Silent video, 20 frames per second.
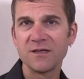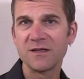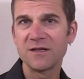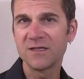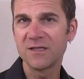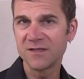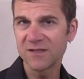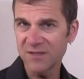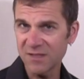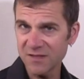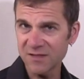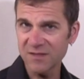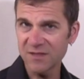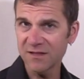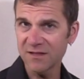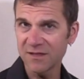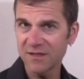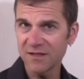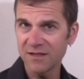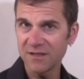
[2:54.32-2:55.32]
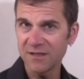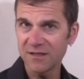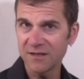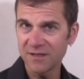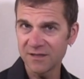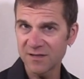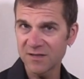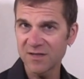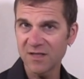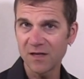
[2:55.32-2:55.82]
consistently
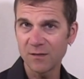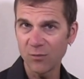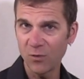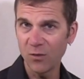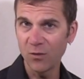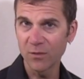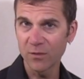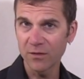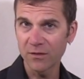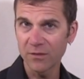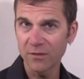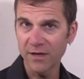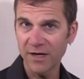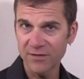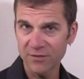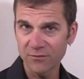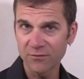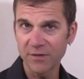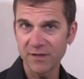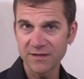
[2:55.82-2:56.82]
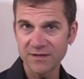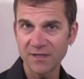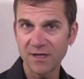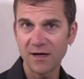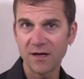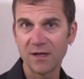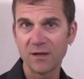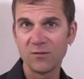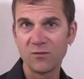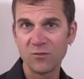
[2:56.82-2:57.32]
in the same order at the right
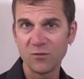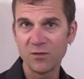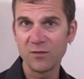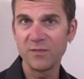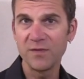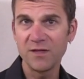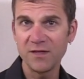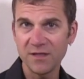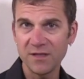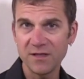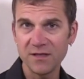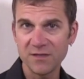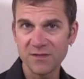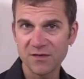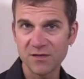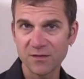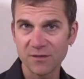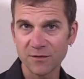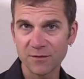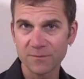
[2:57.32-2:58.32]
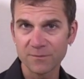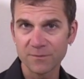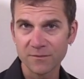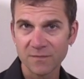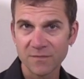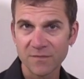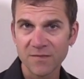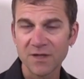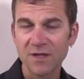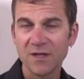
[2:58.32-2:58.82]
time will be easier.
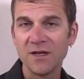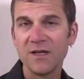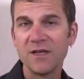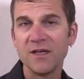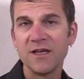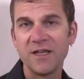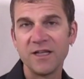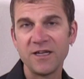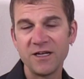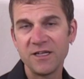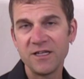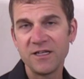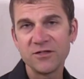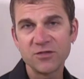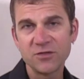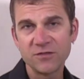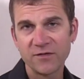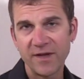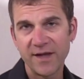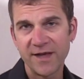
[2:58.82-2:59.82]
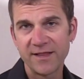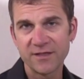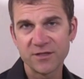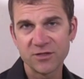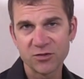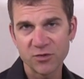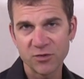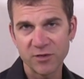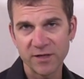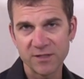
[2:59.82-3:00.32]
In an intervallic
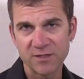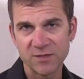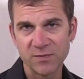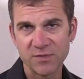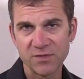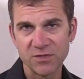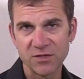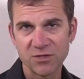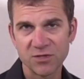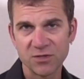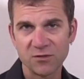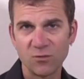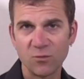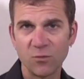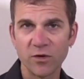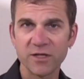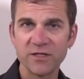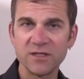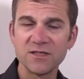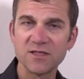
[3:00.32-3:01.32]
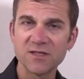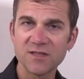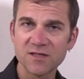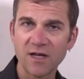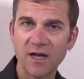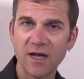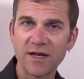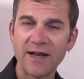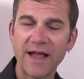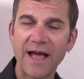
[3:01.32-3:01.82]
transposition, we're going to
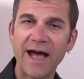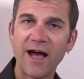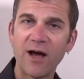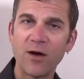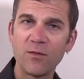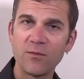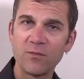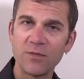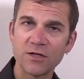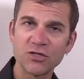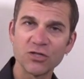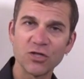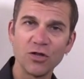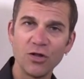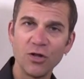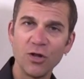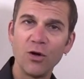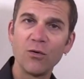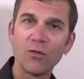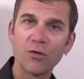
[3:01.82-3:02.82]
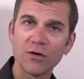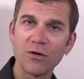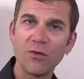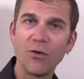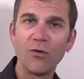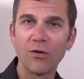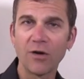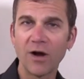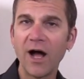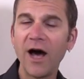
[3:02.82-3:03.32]
decide how much lower
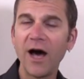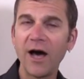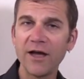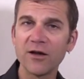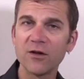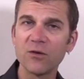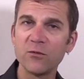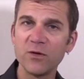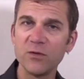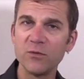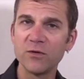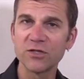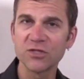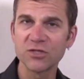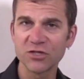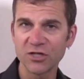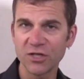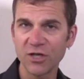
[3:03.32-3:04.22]
or higher we wish to